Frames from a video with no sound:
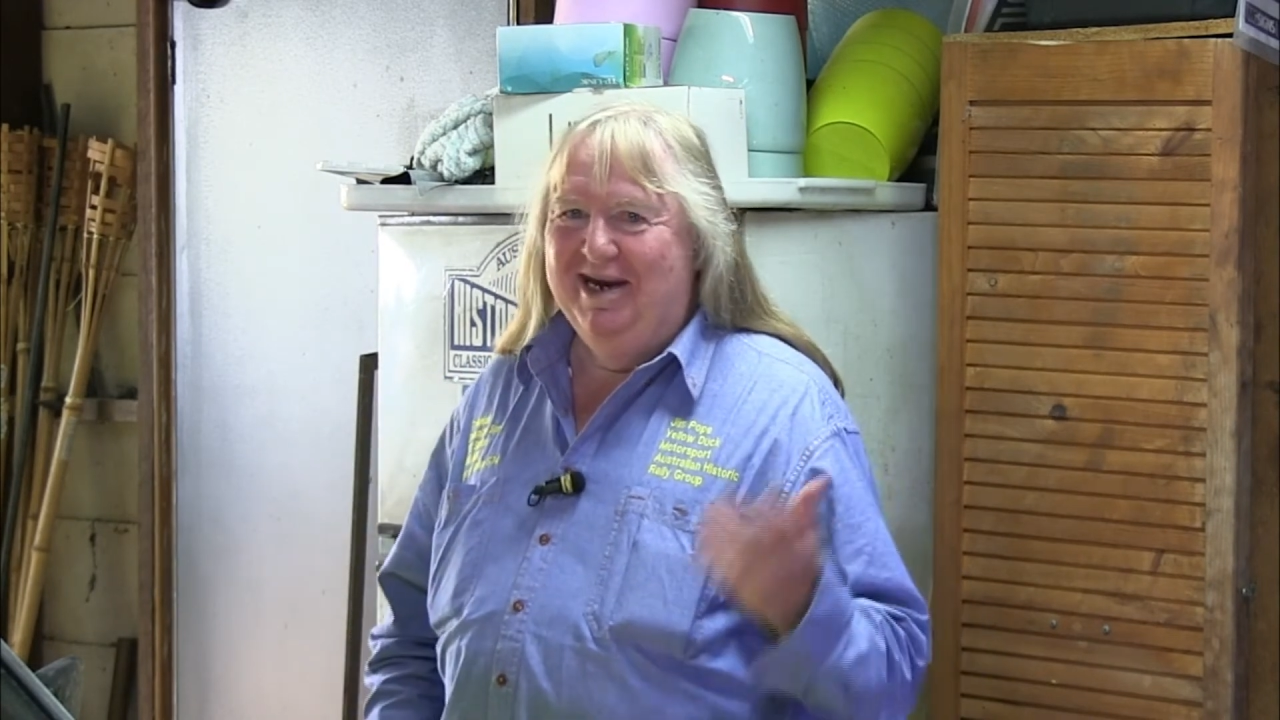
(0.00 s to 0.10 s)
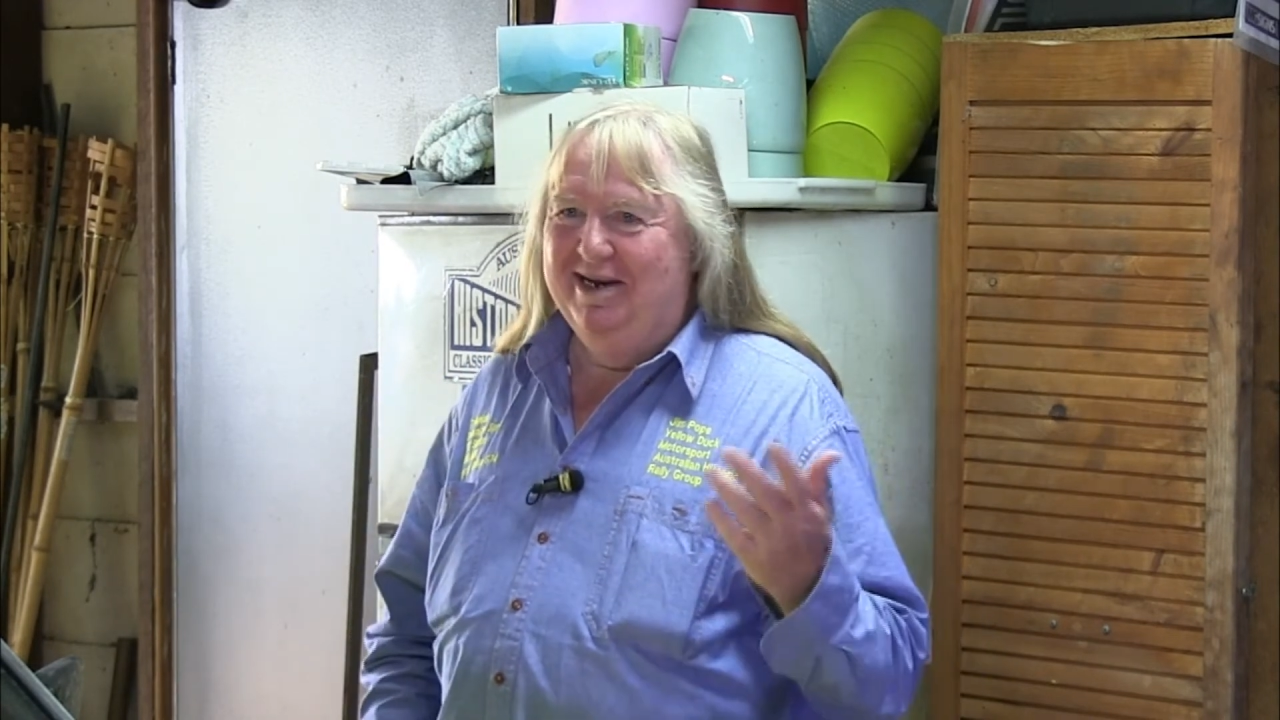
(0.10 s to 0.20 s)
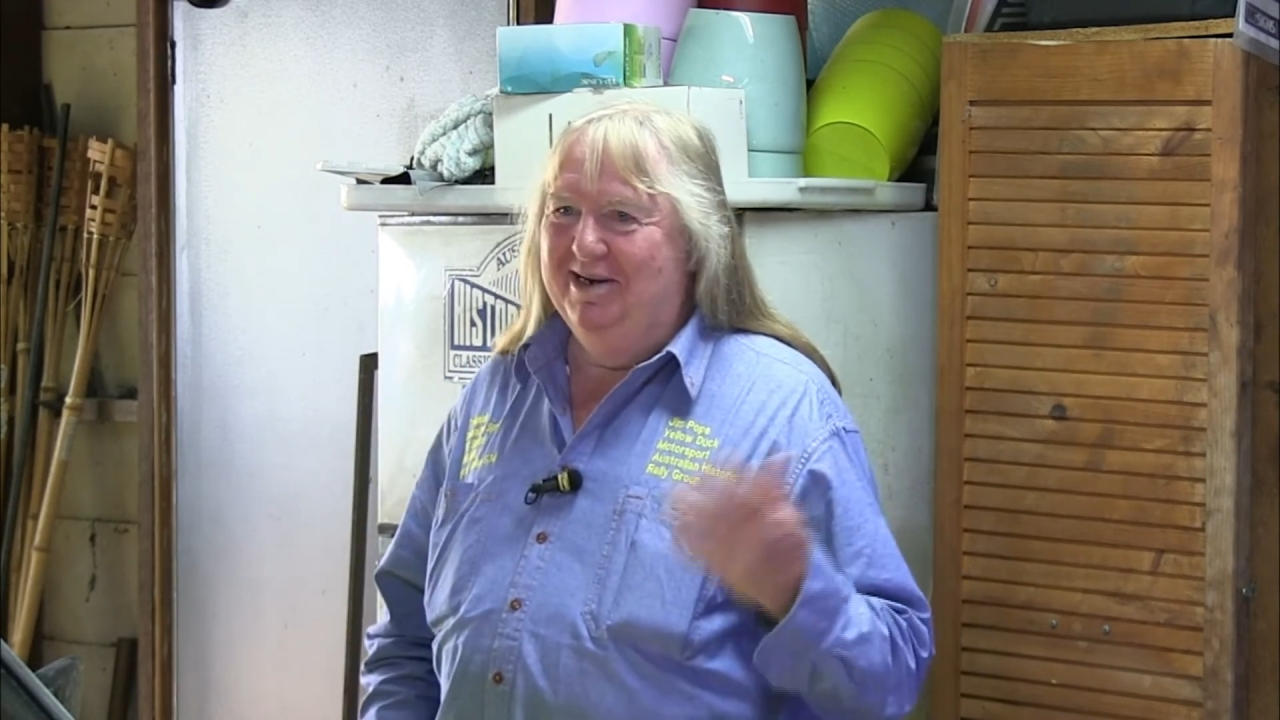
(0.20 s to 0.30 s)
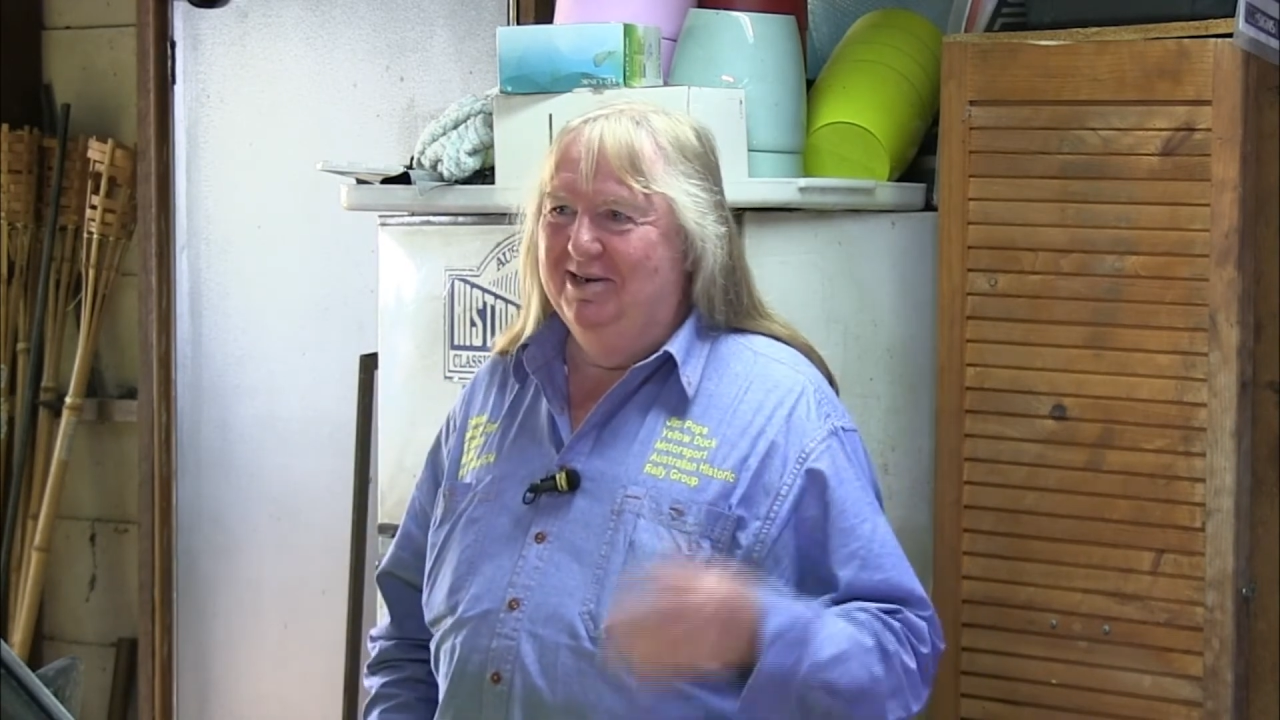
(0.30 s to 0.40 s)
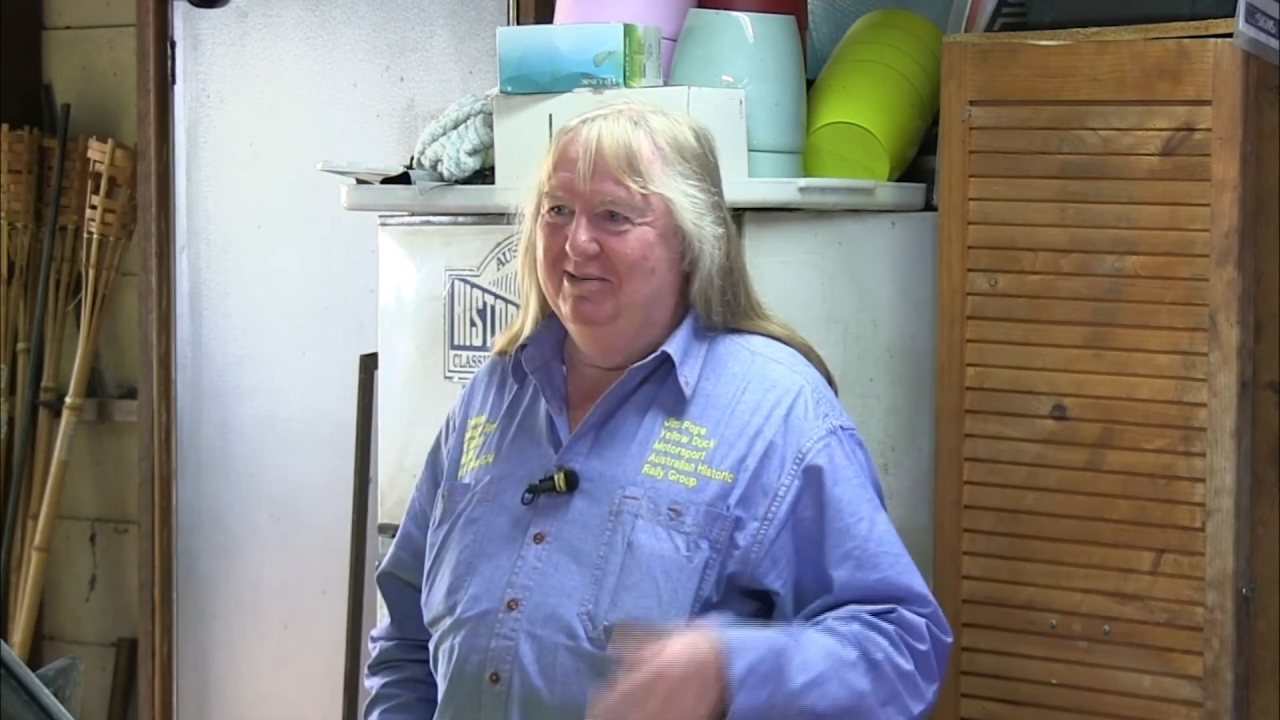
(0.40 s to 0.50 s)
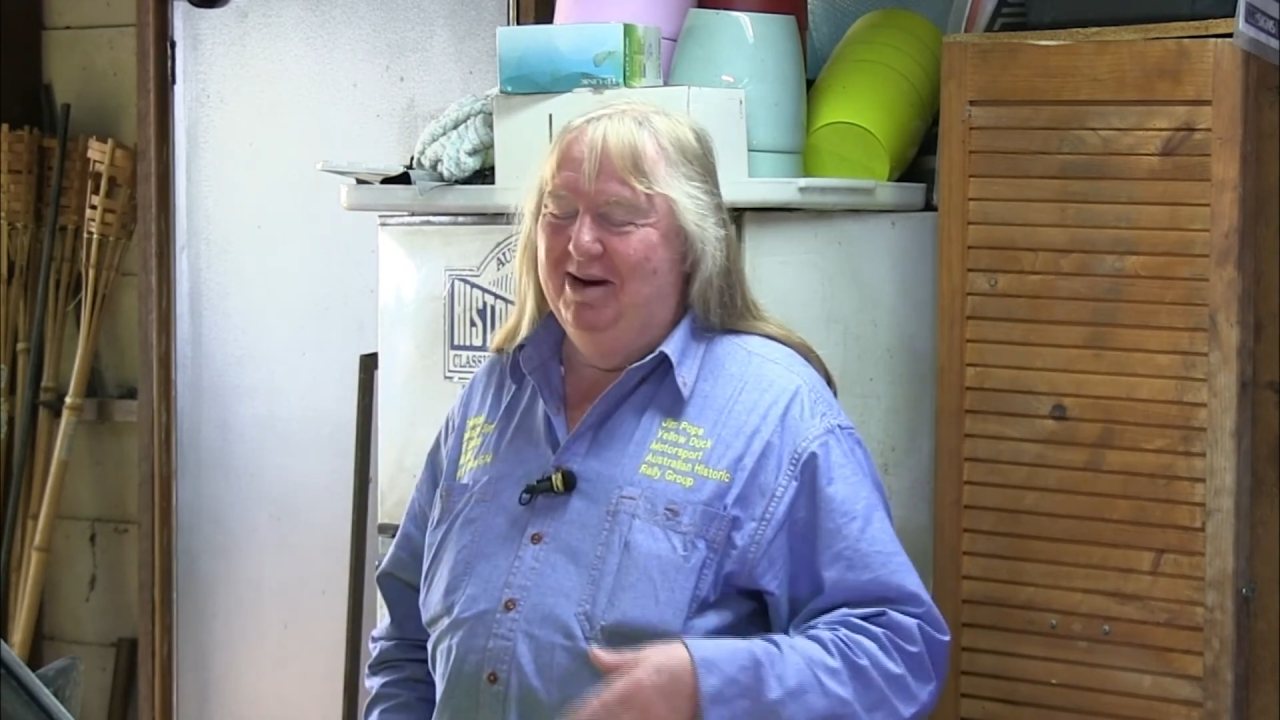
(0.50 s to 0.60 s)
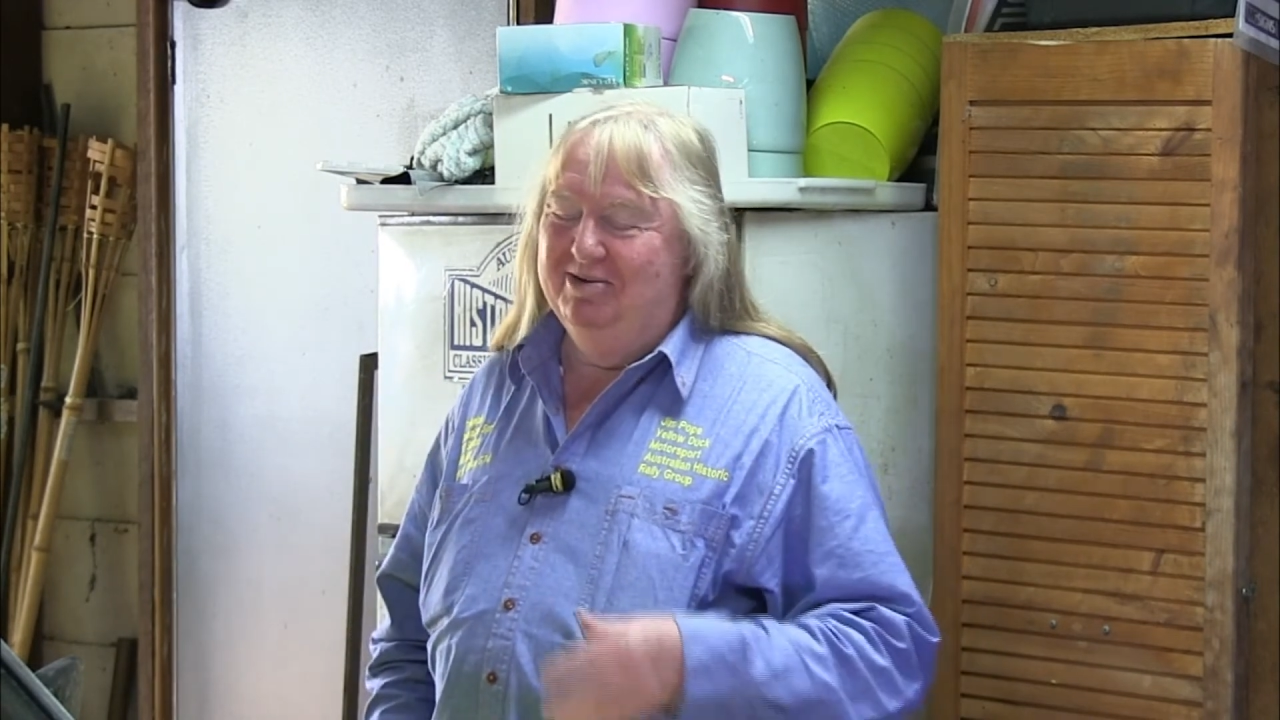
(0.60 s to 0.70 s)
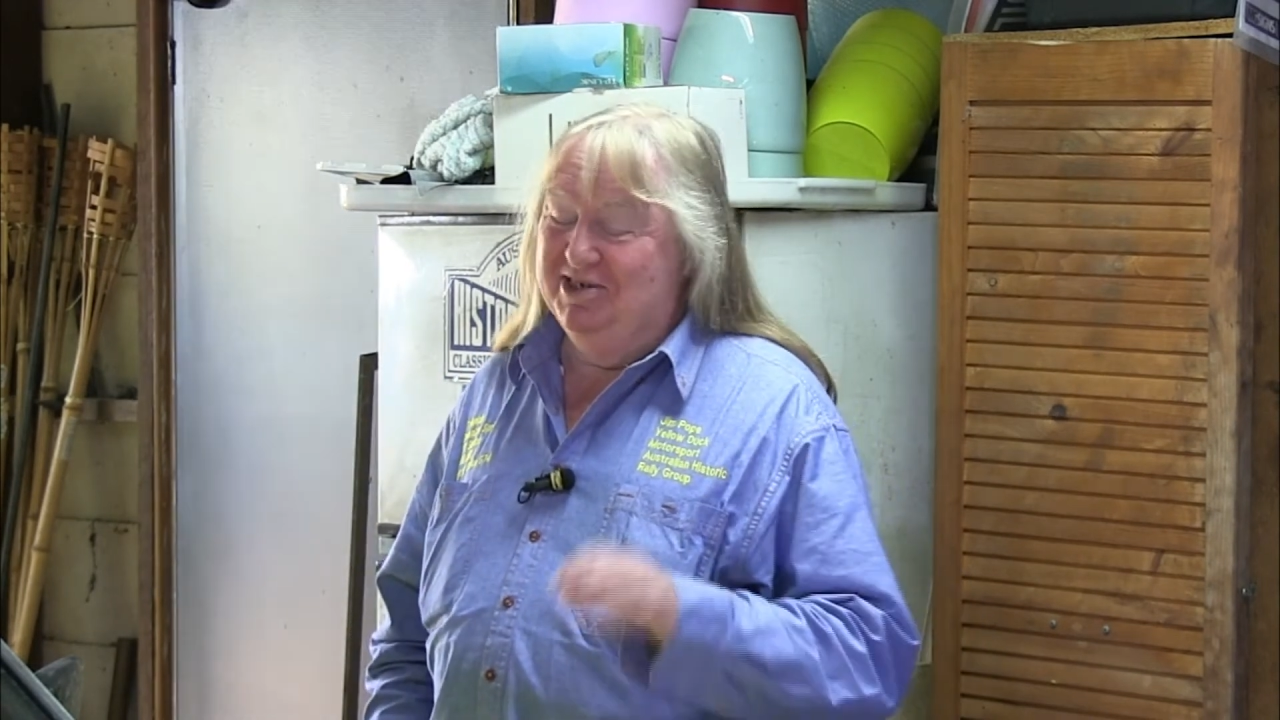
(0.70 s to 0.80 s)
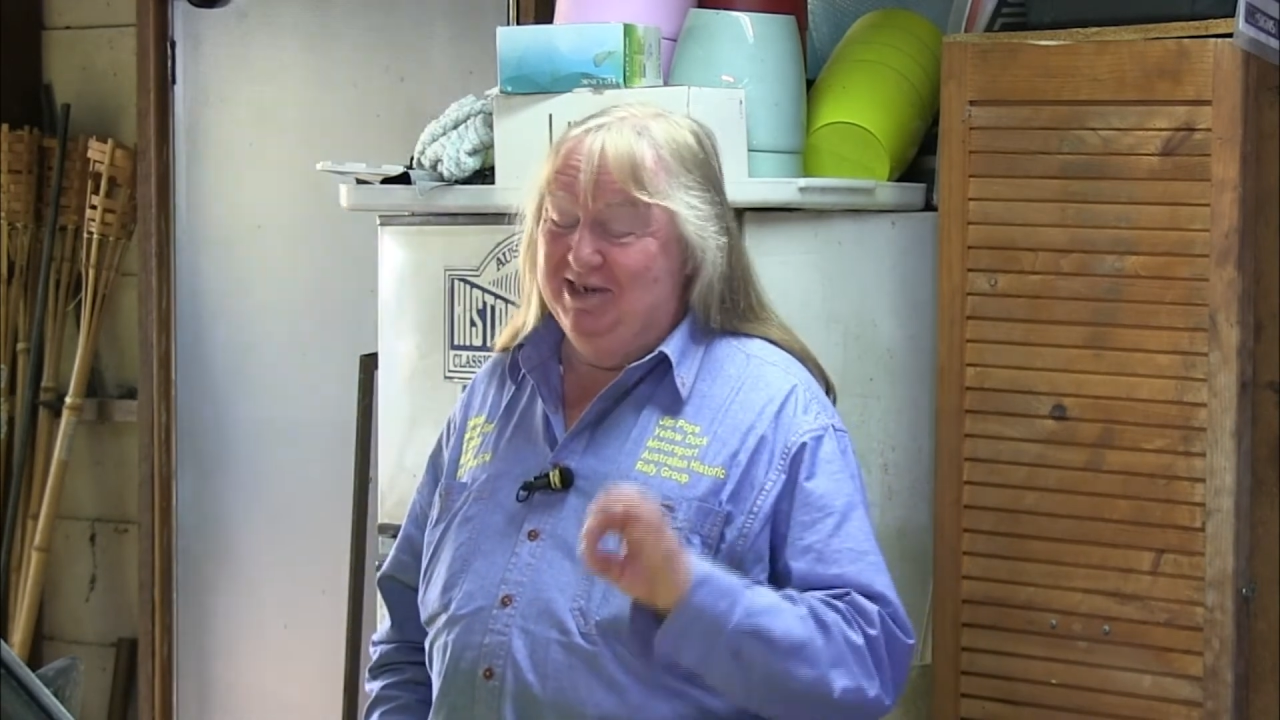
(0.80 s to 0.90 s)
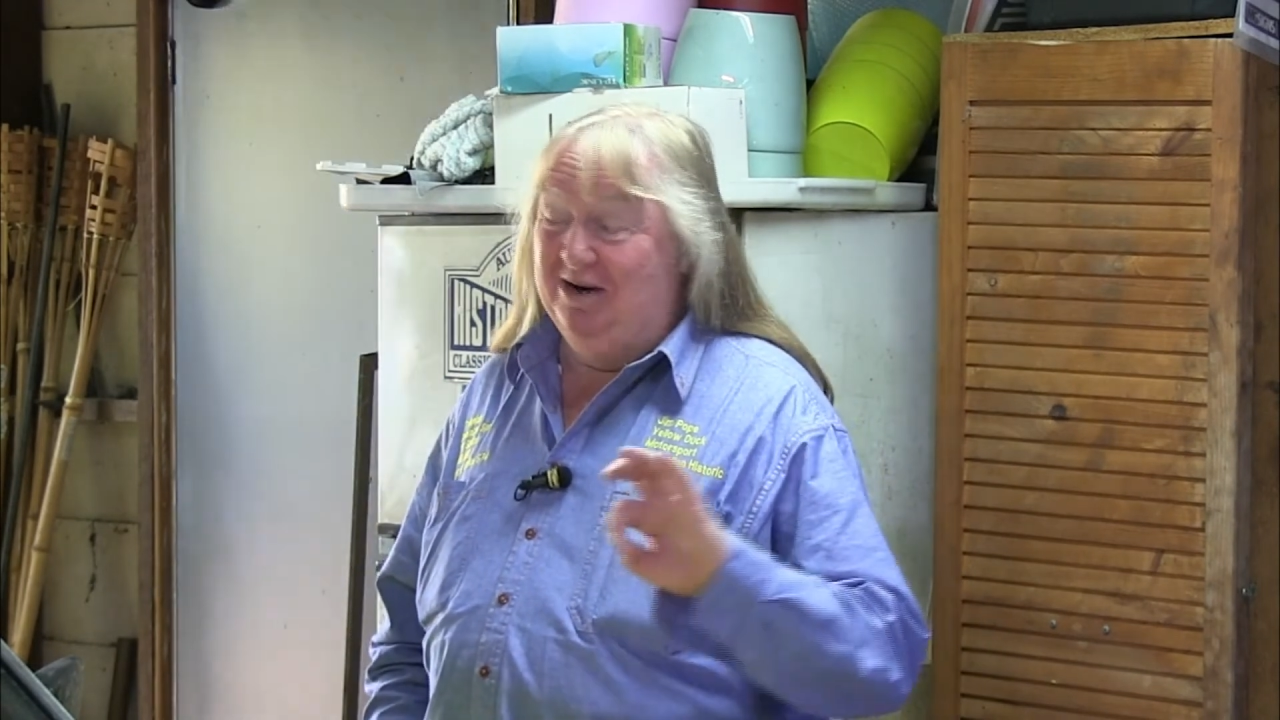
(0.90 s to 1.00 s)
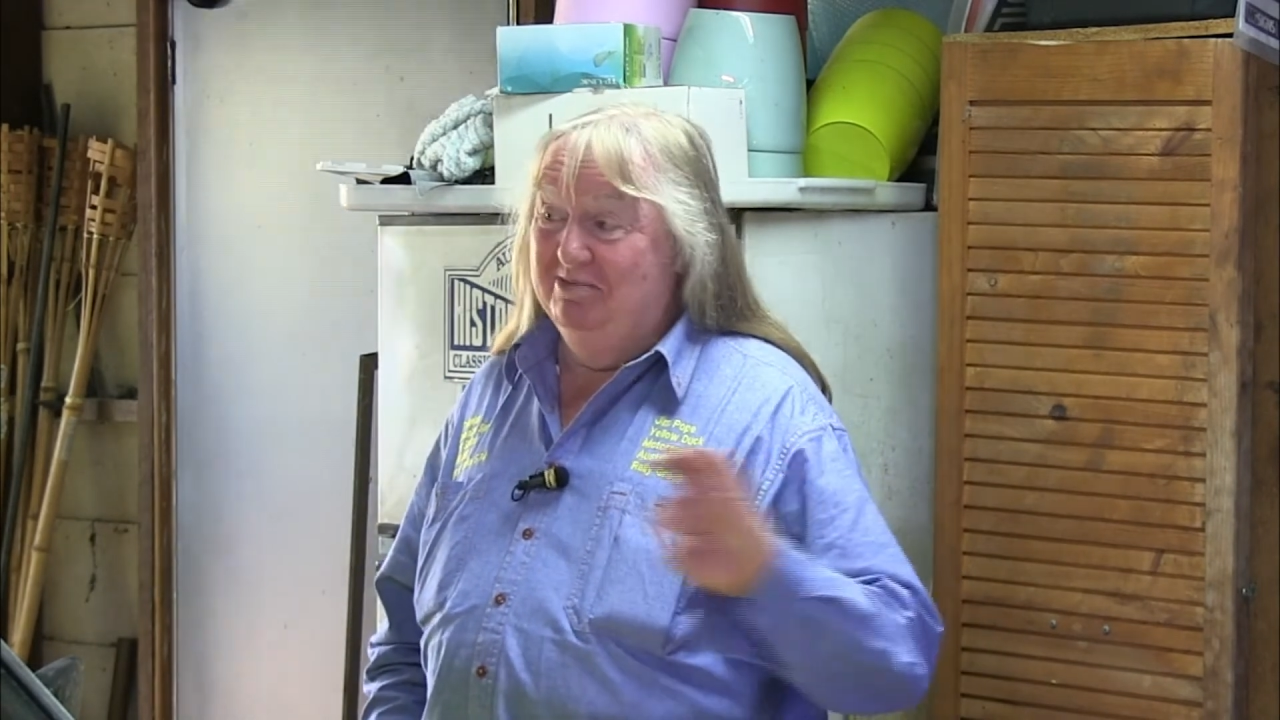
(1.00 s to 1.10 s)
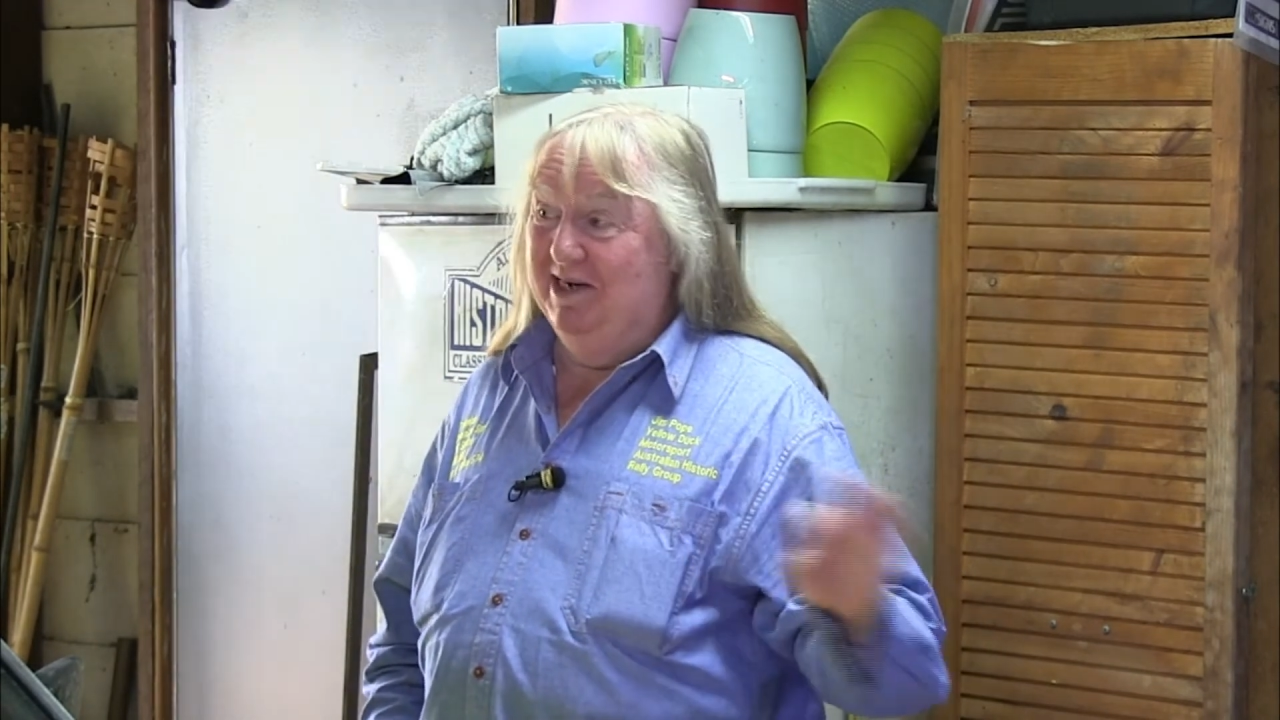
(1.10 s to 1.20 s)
and I was so